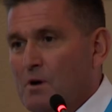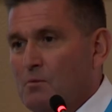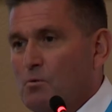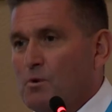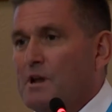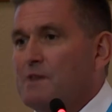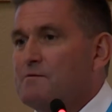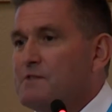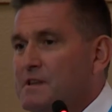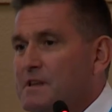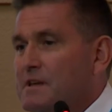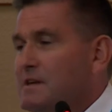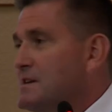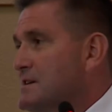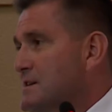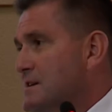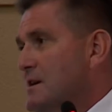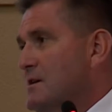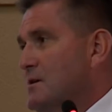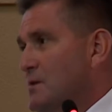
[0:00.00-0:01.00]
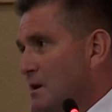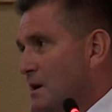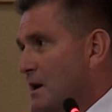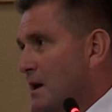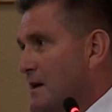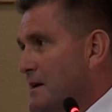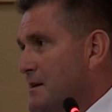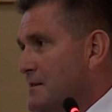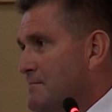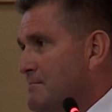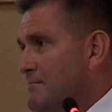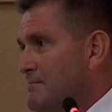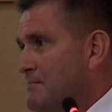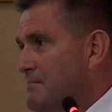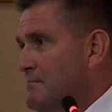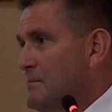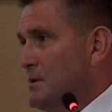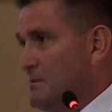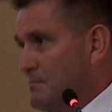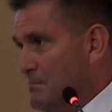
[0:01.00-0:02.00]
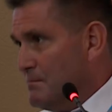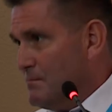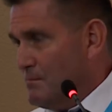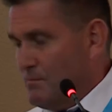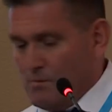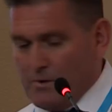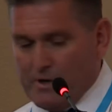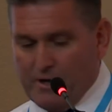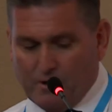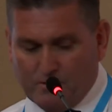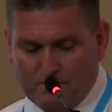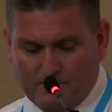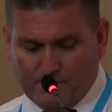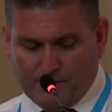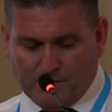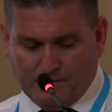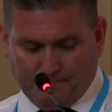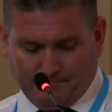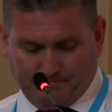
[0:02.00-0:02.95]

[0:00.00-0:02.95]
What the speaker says: what everything is going to look like. But we're hopeful.